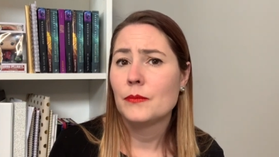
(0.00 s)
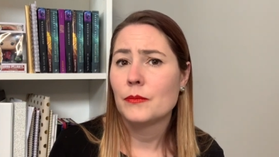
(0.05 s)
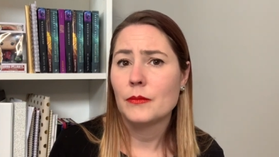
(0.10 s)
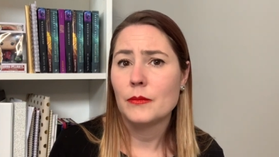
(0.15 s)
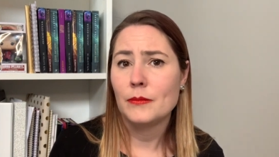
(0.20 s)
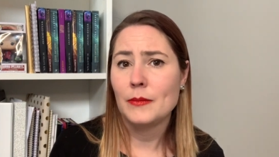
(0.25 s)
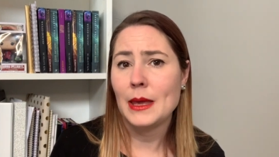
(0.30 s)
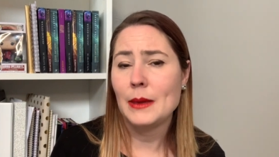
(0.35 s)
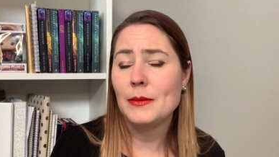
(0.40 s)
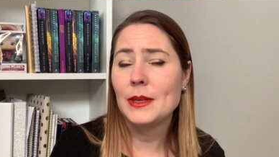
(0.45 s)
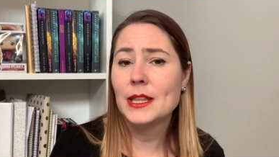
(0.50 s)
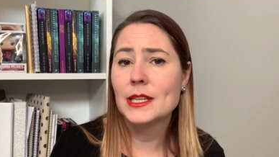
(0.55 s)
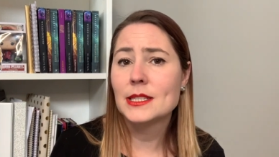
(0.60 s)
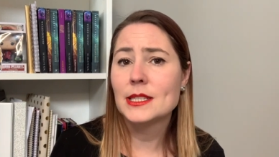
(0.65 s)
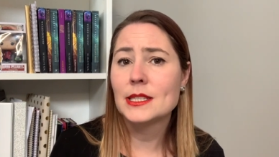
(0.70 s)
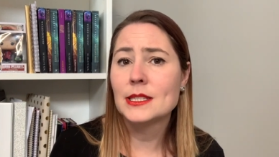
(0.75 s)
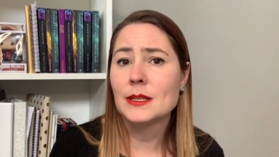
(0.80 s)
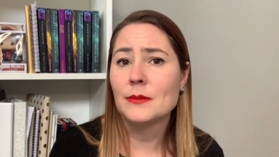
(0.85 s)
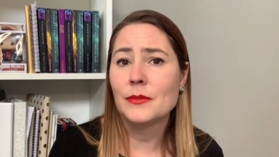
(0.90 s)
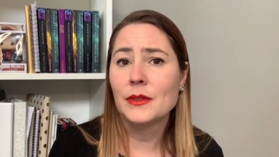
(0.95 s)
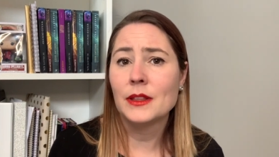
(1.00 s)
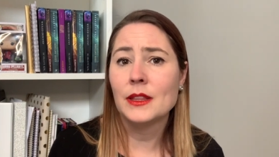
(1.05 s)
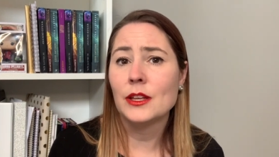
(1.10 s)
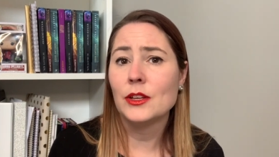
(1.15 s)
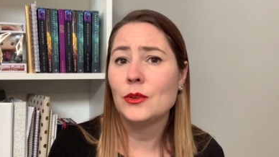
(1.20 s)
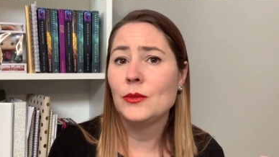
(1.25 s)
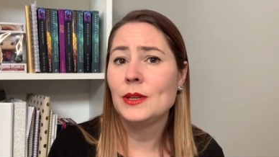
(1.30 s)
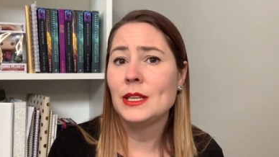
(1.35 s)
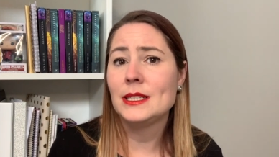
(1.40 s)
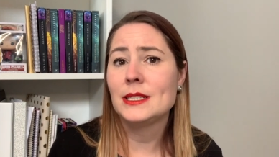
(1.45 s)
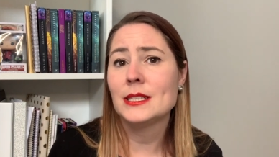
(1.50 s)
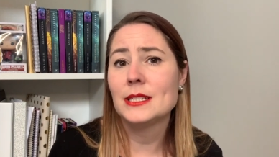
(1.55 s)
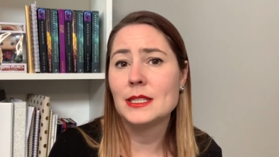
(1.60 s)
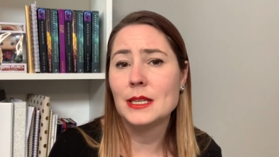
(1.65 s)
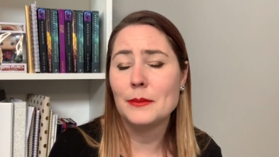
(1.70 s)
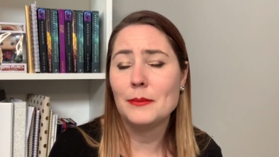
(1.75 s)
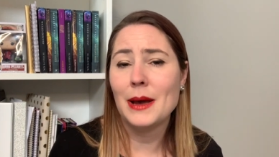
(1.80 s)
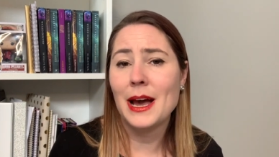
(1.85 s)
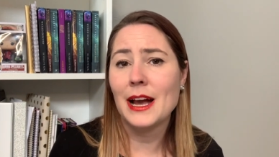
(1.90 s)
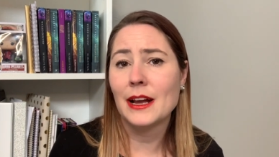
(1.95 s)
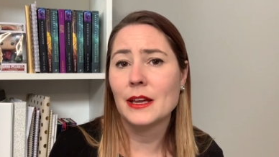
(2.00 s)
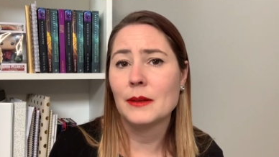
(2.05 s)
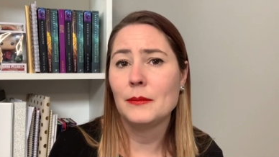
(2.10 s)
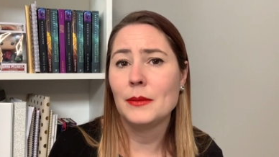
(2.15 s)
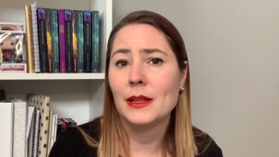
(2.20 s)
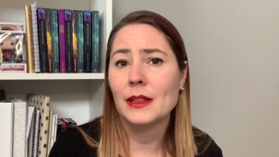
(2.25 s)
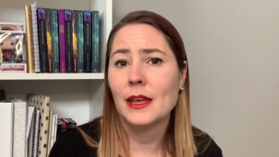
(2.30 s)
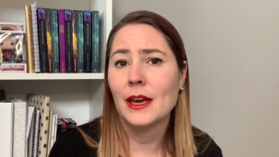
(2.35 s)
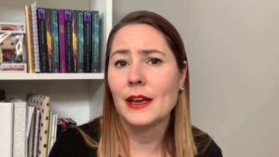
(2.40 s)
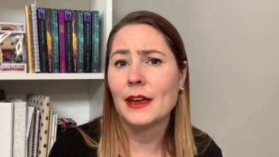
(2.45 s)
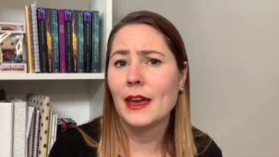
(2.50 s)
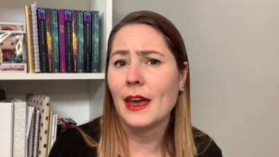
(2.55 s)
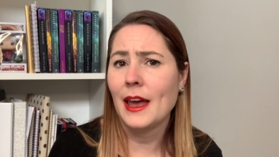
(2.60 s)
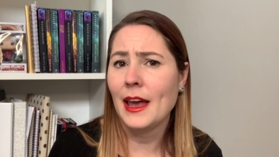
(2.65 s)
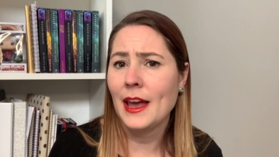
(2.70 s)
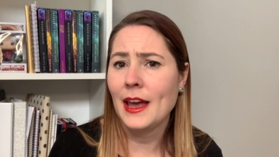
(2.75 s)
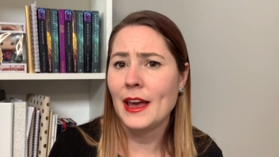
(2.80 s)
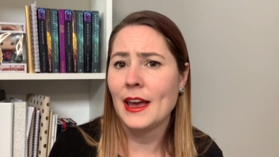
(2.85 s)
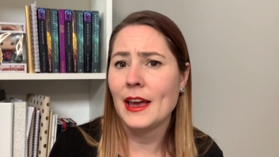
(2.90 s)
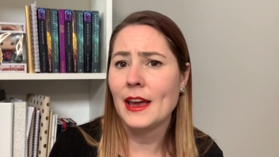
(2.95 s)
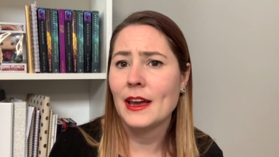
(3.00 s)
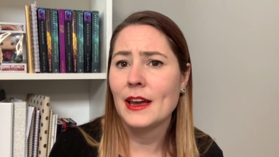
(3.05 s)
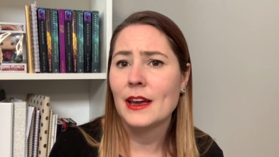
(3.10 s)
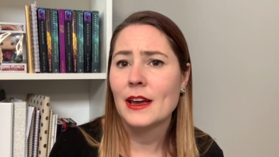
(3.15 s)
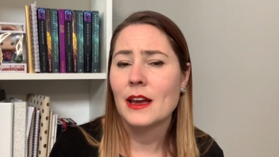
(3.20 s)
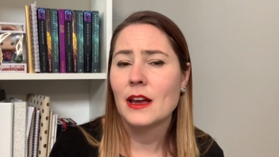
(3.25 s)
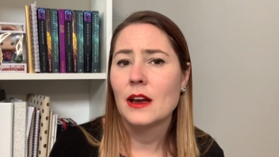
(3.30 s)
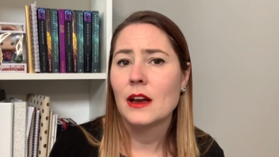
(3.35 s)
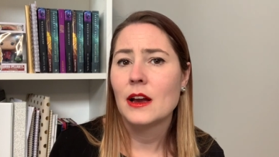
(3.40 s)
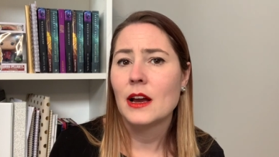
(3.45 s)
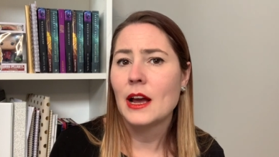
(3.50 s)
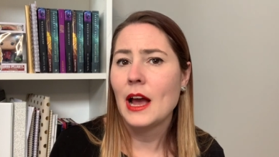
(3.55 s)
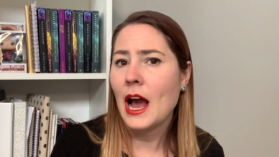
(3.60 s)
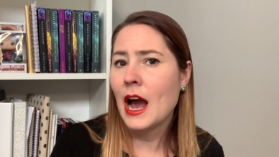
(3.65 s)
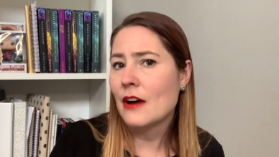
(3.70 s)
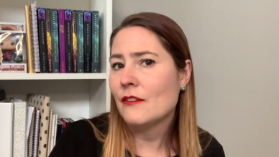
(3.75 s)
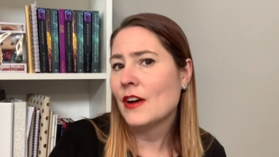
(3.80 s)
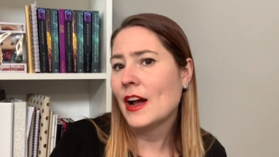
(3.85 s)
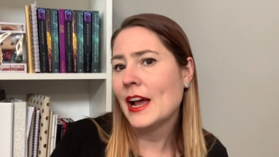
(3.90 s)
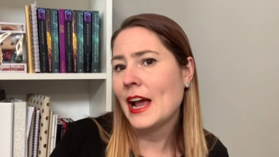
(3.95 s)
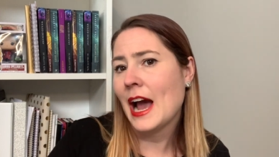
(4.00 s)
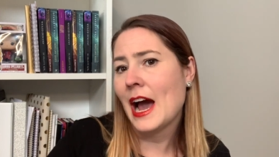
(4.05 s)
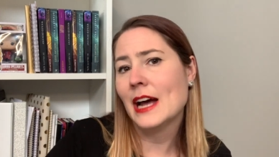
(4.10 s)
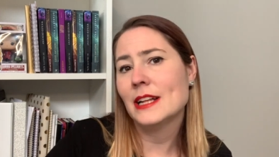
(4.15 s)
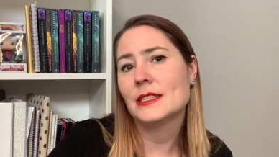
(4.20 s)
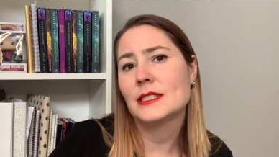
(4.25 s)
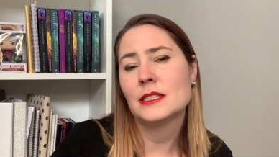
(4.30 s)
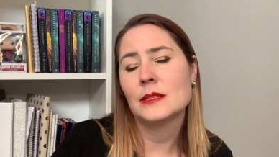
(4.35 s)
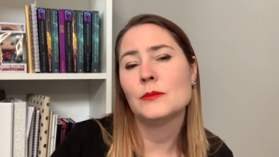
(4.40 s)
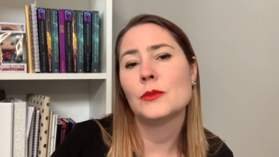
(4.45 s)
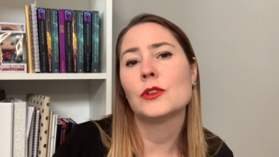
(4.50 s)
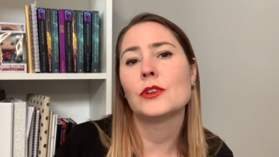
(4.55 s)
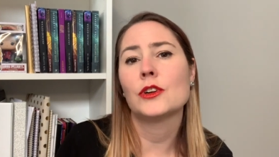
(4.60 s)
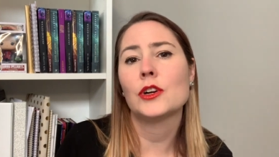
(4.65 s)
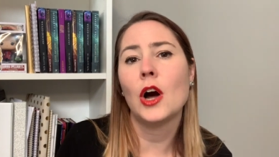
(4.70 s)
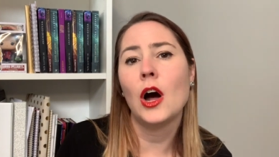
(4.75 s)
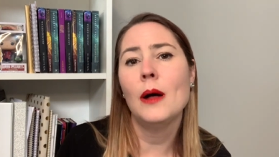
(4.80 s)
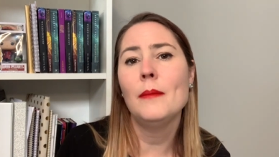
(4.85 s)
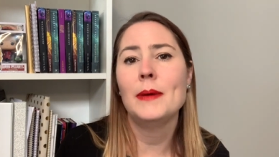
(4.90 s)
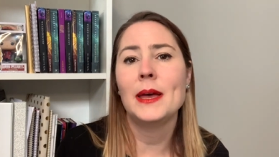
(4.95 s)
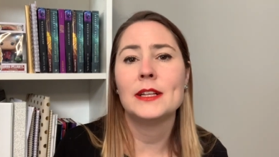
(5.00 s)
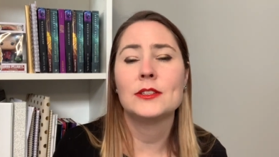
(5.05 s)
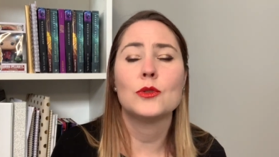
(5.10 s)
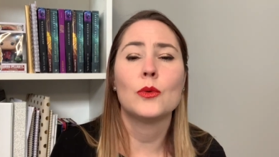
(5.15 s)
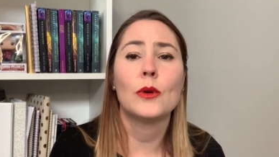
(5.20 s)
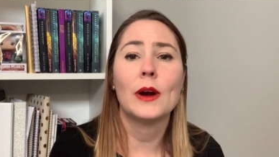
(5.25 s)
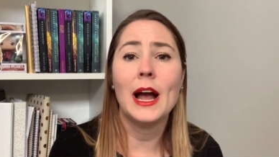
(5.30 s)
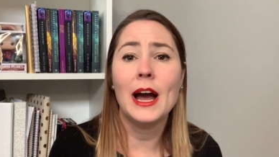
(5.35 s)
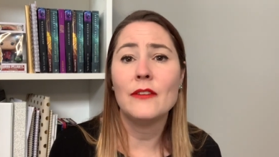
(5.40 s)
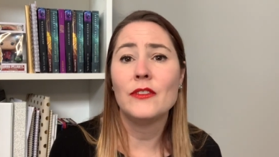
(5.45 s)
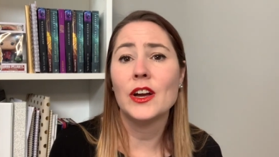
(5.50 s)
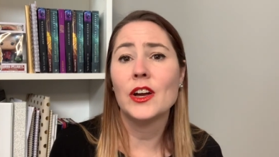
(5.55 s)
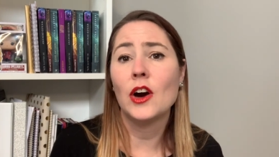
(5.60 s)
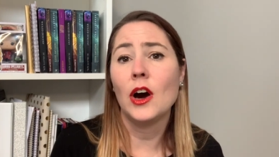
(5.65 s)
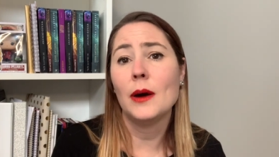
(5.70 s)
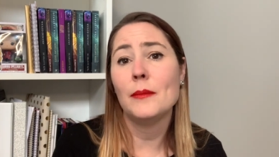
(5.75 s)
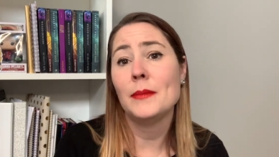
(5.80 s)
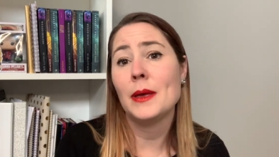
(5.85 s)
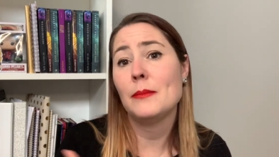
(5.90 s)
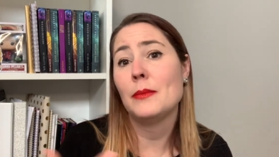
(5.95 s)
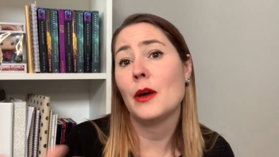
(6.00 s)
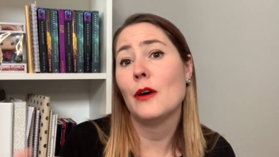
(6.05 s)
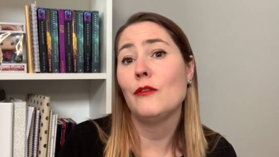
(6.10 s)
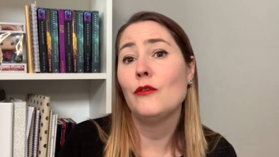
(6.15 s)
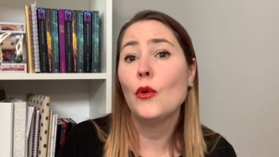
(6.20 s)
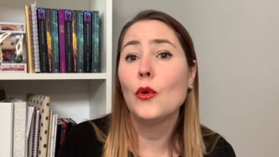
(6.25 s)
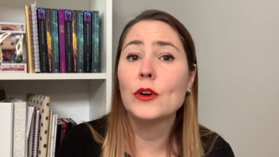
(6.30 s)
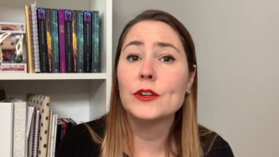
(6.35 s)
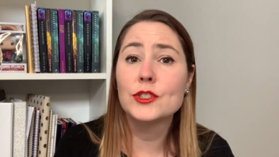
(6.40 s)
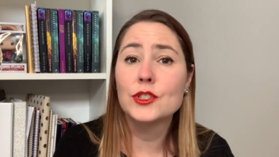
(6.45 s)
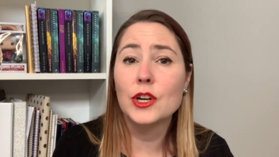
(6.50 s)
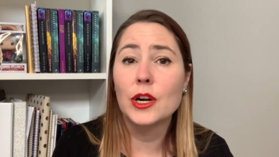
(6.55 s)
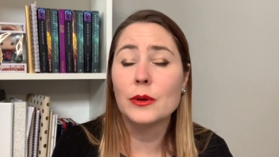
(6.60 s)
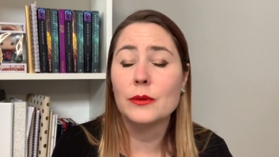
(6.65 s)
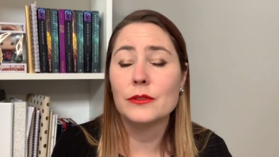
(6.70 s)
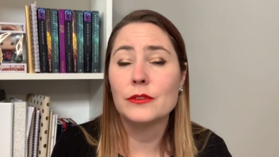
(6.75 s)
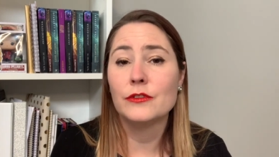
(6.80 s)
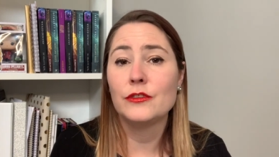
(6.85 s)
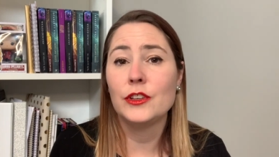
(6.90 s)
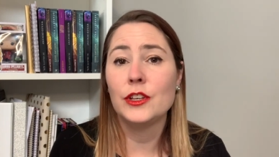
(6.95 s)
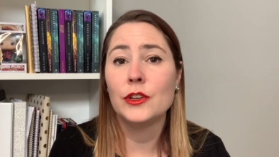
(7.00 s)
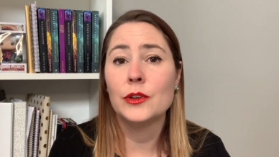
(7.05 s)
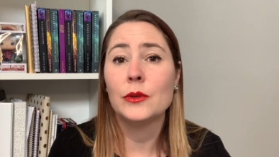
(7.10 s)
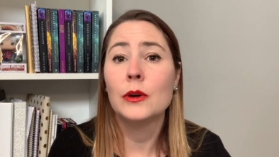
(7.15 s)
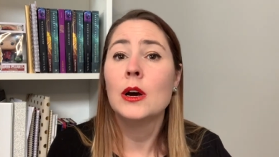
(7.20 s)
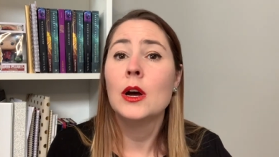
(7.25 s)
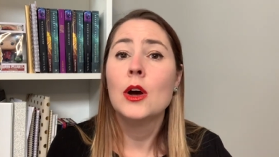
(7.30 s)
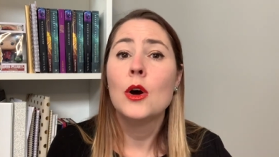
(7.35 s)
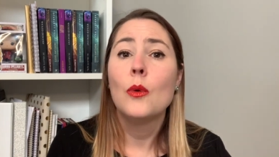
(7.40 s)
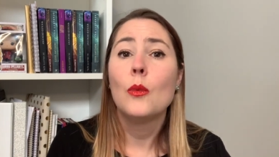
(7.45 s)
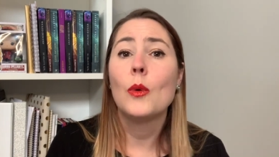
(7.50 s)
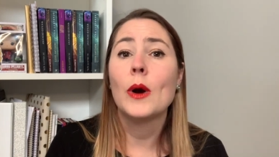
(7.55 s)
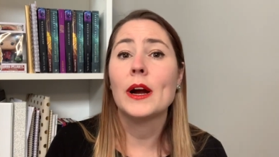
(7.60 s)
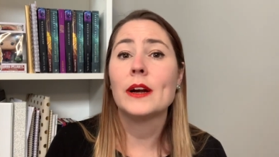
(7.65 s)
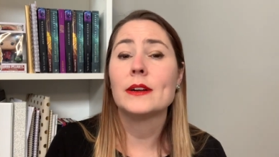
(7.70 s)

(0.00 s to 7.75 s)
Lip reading: maybe this is something that you need to sit back and be like, hey, Have I had similar comments, or have I got maybe a 4-star review where